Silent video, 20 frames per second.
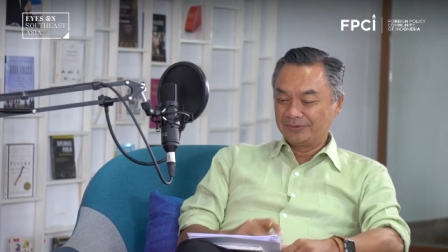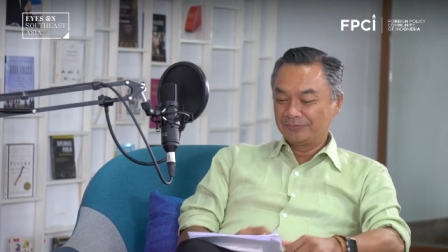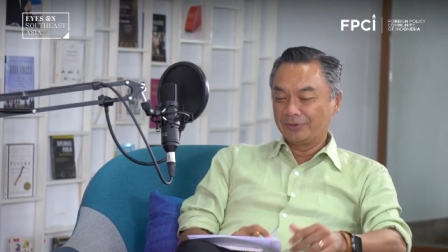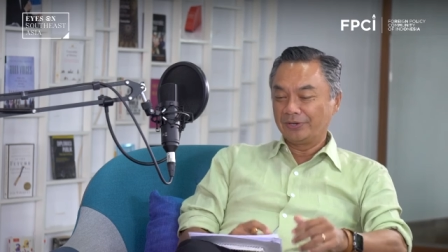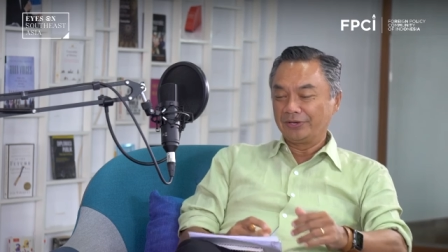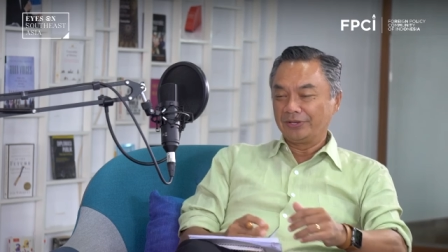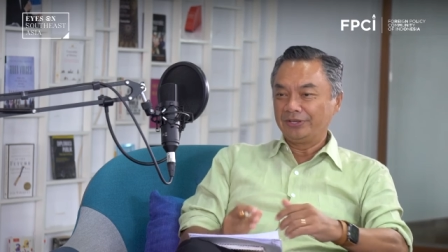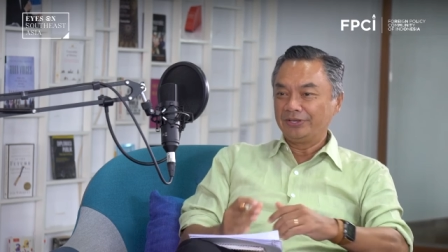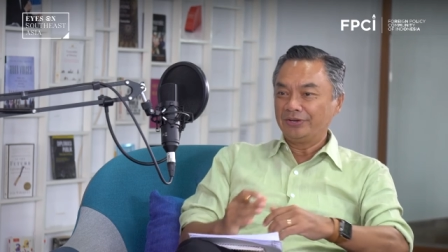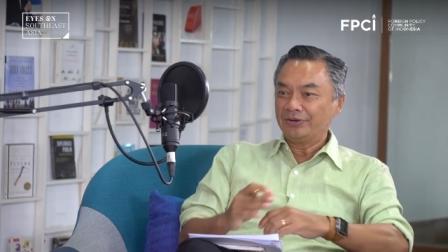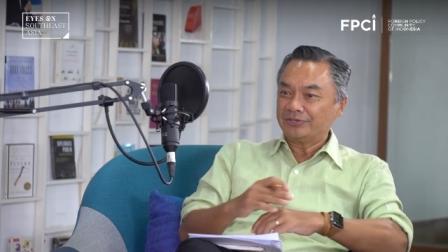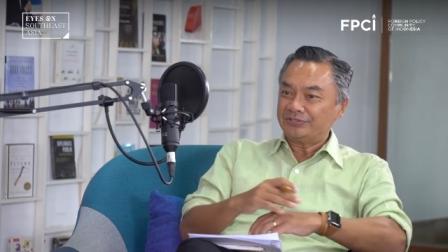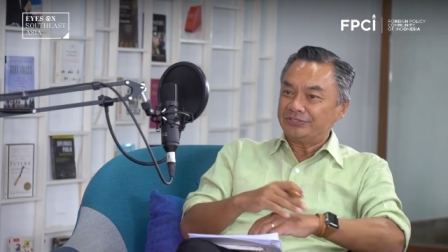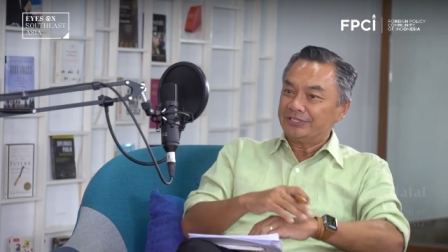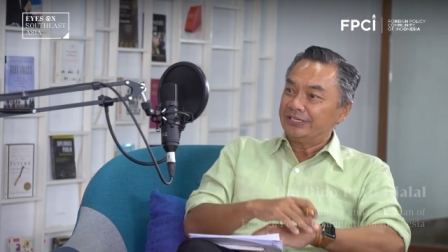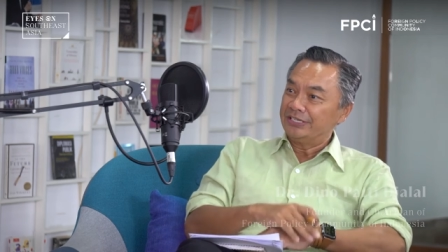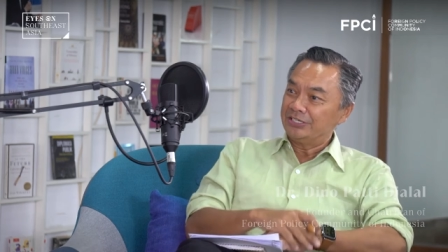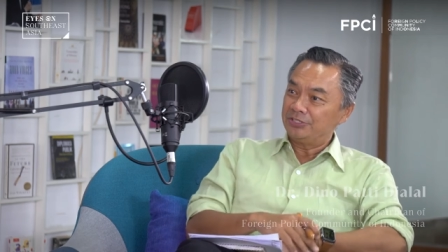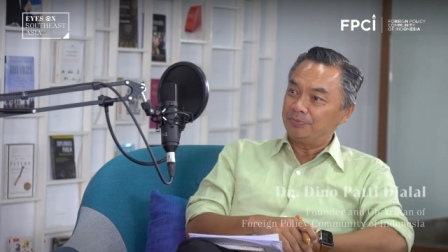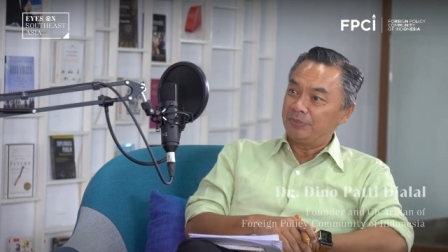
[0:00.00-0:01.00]
Well, you know,
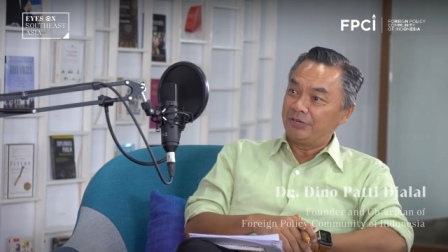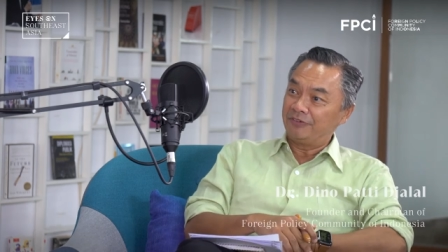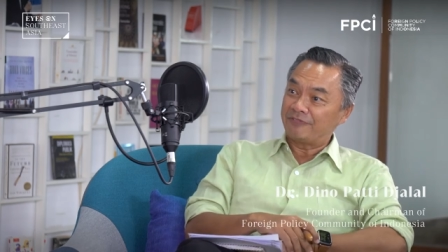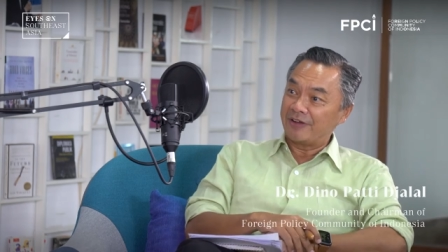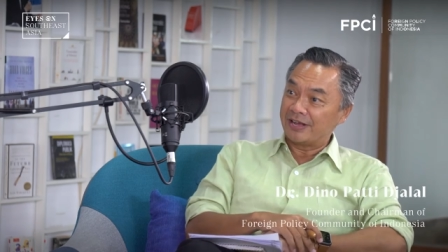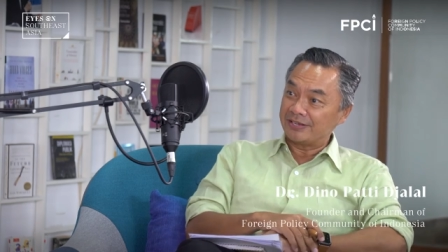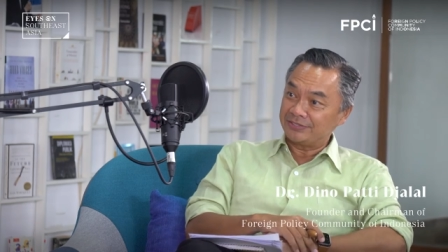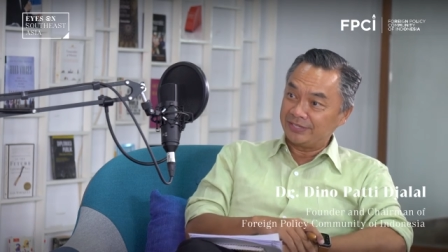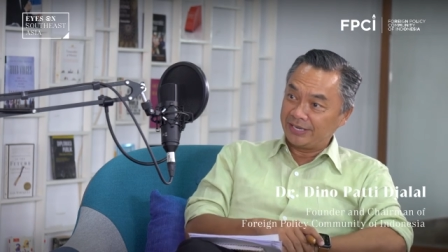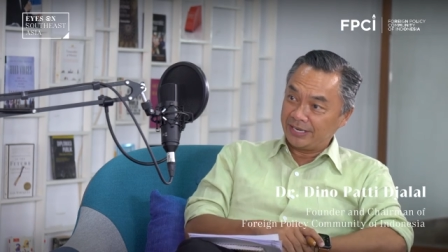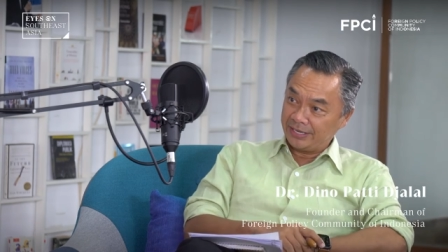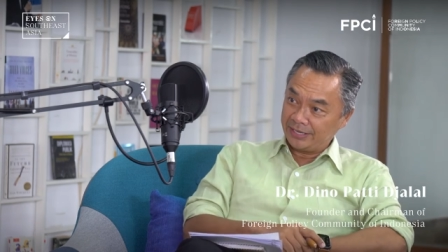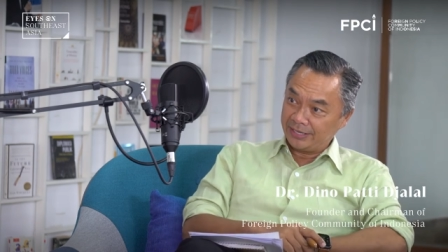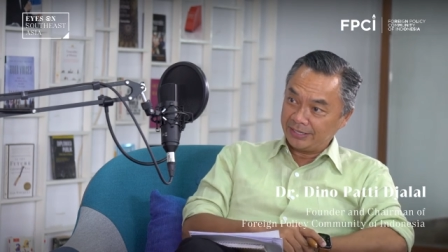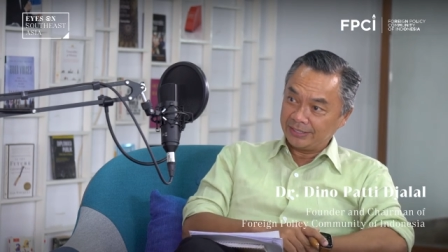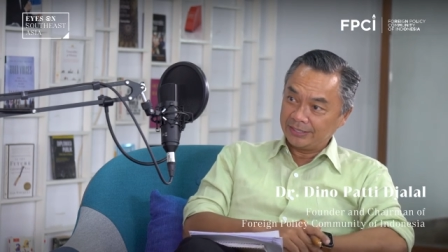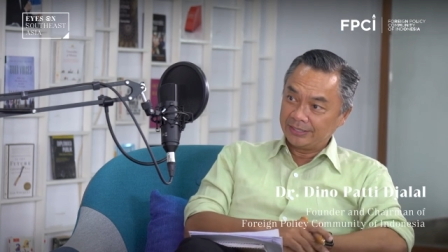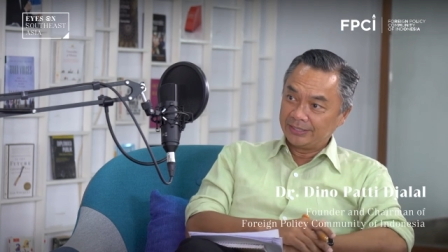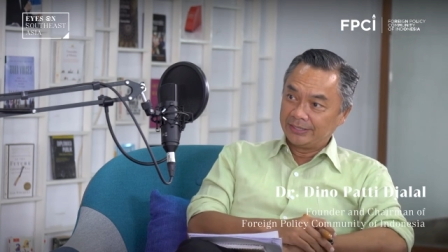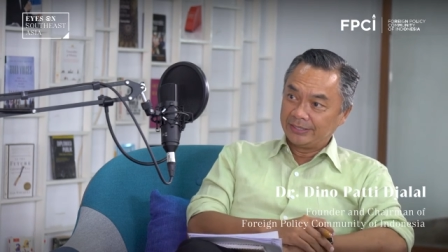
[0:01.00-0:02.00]
Sidney, it's been
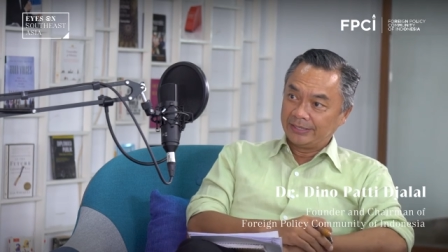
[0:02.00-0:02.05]
fascinating,